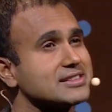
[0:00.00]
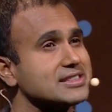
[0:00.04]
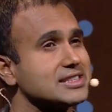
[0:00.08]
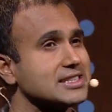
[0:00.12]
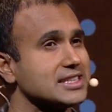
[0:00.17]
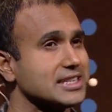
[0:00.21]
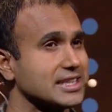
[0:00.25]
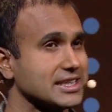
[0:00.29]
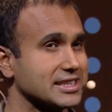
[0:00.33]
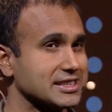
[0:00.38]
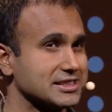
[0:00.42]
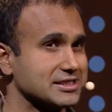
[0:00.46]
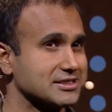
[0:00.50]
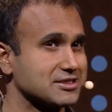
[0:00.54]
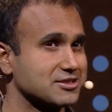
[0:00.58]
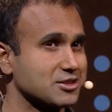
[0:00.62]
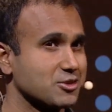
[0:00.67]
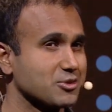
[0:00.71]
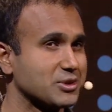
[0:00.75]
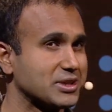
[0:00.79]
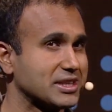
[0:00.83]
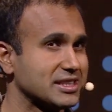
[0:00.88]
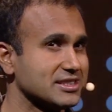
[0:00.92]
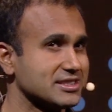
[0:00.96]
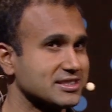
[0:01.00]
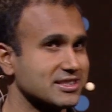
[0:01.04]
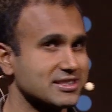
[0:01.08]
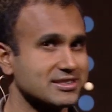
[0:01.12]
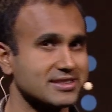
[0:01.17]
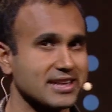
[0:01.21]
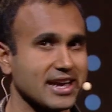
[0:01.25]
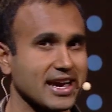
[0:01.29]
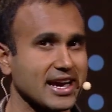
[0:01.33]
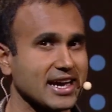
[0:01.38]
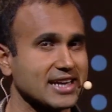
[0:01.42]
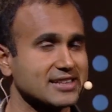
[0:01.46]
is in need. So we didn't
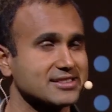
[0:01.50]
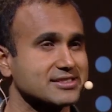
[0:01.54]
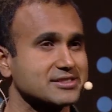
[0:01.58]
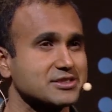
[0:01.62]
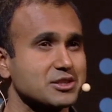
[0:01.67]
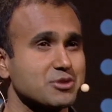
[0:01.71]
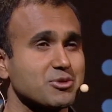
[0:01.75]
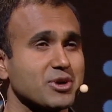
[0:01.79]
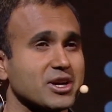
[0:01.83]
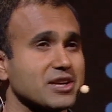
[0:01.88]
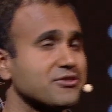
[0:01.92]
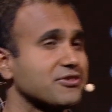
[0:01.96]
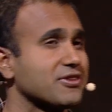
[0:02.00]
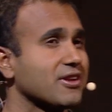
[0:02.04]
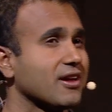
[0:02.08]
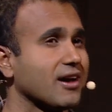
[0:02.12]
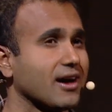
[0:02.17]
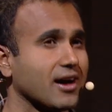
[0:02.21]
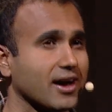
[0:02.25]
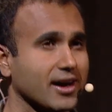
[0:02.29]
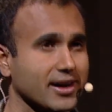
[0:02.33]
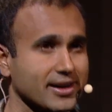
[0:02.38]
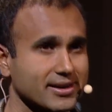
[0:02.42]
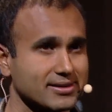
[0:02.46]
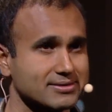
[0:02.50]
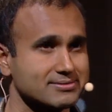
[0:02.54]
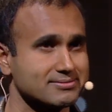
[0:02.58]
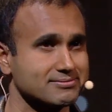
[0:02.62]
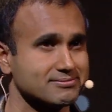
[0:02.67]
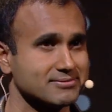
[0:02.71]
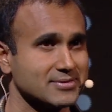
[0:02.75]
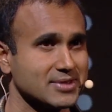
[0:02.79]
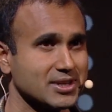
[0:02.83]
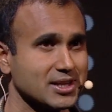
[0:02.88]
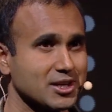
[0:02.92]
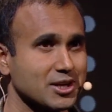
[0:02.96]
just ask, do you want to fly?
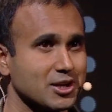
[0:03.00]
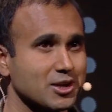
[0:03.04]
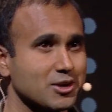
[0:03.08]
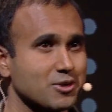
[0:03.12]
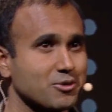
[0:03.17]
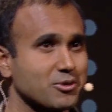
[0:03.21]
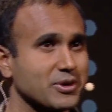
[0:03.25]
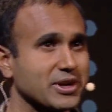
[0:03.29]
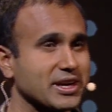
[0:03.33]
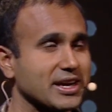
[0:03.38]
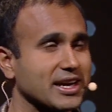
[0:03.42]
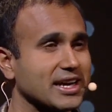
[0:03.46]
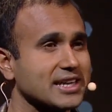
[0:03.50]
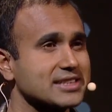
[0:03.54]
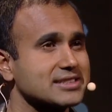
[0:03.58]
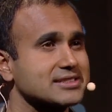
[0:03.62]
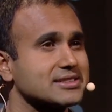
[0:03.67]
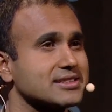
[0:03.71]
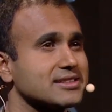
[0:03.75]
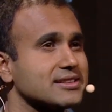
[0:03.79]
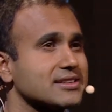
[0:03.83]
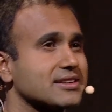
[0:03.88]
We asked